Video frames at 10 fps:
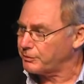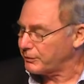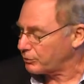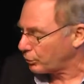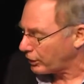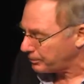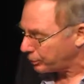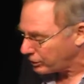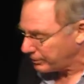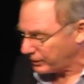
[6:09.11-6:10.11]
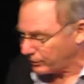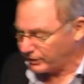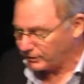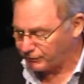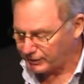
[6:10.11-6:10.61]
ever to write a book about
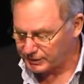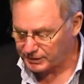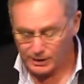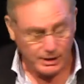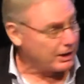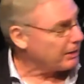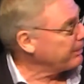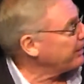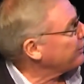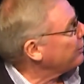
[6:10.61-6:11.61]
crowdfunding, about the